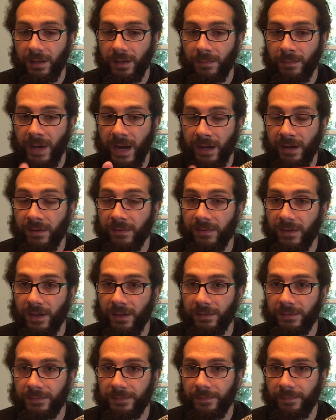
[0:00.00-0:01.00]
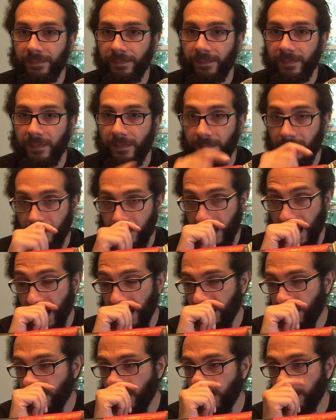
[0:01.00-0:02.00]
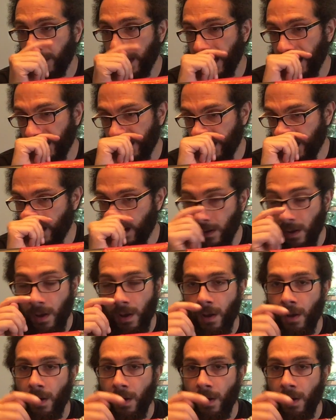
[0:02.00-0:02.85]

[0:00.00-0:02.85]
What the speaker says: microphone. Now you might be asking,